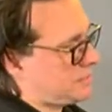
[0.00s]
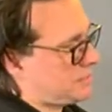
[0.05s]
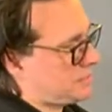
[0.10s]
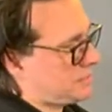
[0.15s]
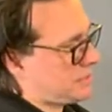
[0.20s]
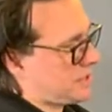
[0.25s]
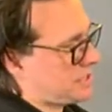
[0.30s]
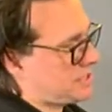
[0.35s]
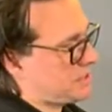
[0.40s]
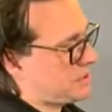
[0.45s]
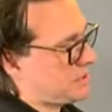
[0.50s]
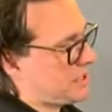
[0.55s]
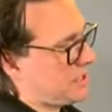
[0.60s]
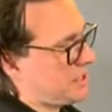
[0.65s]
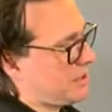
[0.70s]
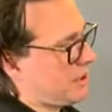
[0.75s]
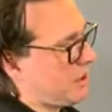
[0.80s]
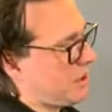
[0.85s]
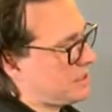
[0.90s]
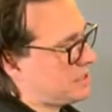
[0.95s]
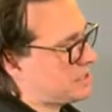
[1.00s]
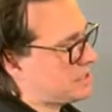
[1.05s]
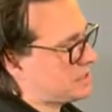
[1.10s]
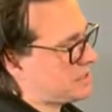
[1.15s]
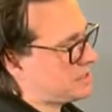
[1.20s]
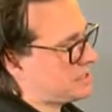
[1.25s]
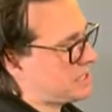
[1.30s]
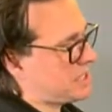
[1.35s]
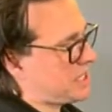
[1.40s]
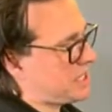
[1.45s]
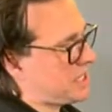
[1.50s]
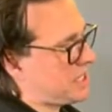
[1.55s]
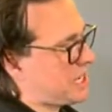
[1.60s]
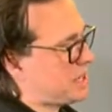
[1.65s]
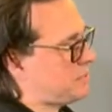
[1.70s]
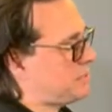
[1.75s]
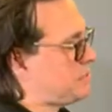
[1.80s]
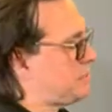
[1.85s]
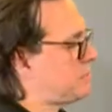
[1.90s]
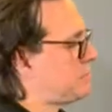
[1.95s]
As you can also see, I
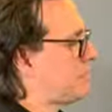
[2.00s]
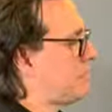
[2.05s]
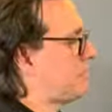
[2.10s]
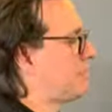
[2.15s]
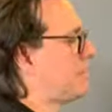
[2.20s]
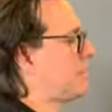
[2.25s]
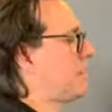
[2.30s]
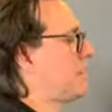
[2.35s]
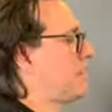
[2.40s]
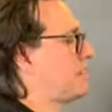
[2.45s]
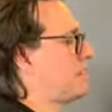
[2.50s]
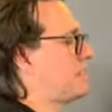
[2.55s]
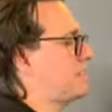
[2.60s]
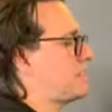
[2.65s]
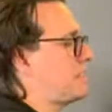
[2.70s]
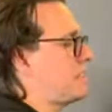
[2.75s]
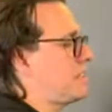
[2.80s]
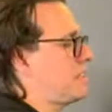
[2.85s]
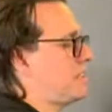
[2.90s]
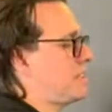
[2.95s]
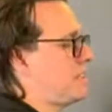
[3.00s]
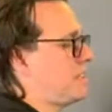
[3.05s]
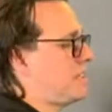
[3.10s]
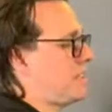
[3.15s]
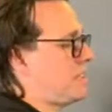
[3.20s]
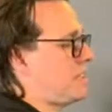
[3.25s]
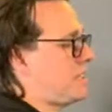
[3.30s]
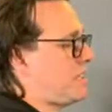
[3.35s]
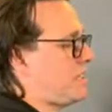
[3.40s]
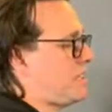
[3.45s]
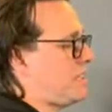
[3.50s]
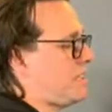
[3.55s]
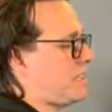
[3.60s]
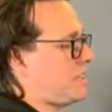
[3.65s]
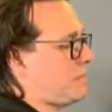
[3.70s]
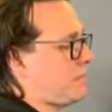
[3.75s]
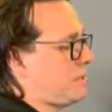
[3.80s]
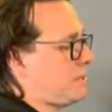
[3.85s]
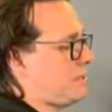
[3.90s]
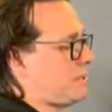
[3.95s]
put my fingers a little
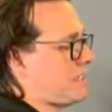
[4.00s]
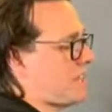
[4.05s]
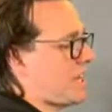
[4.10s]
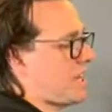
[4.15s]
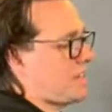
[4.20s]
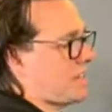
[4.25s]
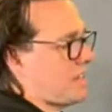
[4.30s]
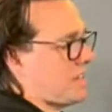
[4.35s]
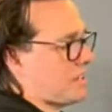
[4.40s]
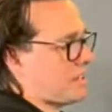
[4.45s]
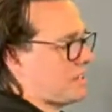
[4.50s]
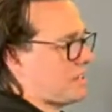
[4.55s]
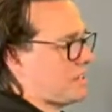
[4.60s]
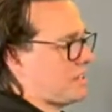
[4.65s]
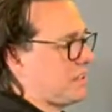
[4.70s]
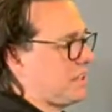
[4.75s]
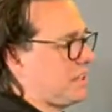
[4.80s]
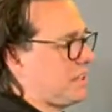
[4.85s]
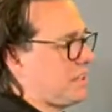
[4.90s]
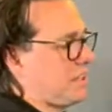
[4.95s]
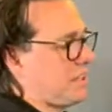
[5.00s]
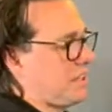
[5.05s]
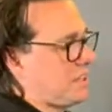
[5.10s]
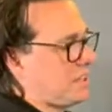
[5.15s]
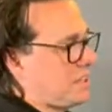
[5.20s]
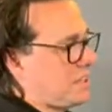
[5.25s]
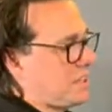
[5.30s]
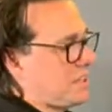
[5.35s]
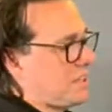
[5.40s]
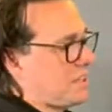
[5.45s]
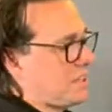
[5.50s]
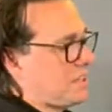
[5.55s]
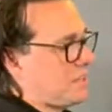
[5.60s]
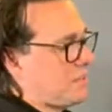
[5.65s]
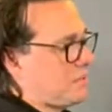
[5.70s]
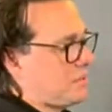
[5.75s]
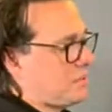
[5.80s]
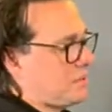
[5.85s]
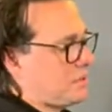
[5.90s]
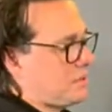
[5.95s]
bit diagonally,
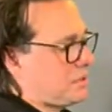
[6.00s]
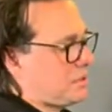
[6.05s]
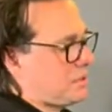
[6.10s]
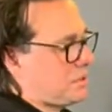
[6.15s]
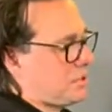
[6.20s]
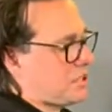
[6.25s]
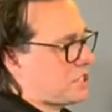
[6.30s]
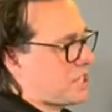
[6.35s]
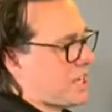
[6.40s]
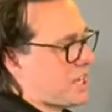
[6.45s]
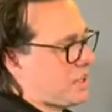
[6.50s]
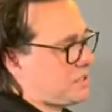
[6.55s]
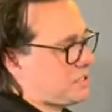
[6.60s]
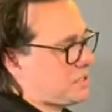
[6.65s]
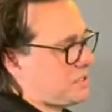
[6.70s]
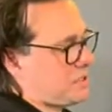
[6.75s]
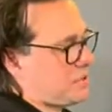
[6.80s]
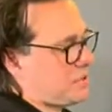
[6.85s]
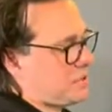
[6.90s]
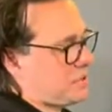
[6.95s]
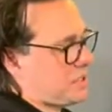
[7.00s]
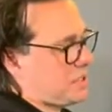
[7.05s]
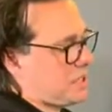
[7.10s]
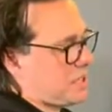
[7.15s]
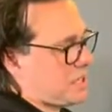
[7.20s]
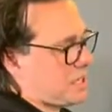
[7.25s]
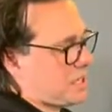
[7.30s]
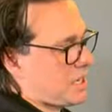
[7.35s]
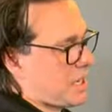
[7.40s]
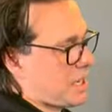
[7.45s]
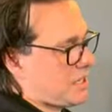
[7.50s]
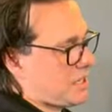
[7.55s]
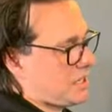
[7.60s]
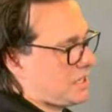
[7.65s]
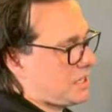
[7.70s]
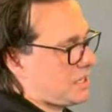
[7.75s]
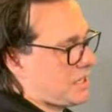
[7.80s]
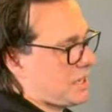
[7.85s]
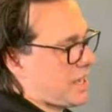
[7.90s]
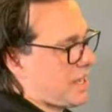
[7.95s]
which help you getting
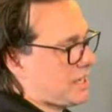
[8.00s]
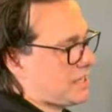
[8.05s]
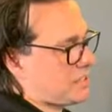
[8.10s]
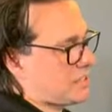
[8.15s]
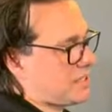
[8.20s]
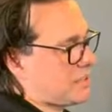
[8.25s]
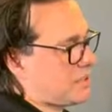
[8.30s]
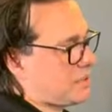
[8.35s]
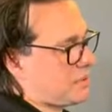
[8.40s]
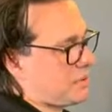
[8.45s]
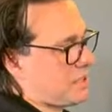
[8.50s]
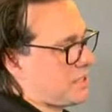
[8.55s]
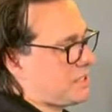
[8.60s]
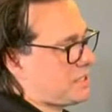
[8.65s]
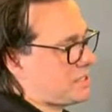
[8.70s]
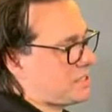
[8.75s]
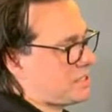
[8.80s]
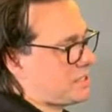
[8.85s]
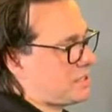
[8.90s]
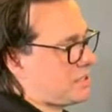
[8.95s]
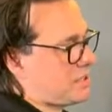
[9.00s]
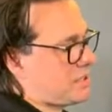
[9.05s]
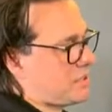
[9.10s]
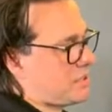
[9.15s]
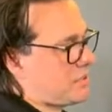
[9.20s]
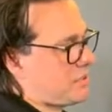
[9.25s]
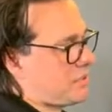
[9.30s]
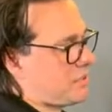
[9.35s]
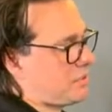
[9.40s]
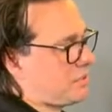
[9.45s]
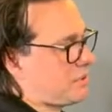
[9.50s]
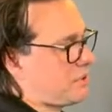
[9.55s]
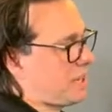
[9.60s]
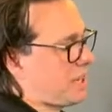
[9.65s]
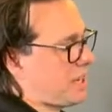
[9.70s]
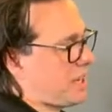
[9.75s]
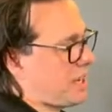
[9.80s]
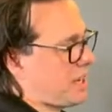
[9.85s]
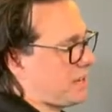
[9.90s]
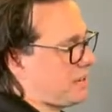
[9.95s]
the length increase through the
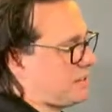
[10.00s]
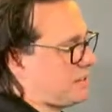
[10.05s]
hair.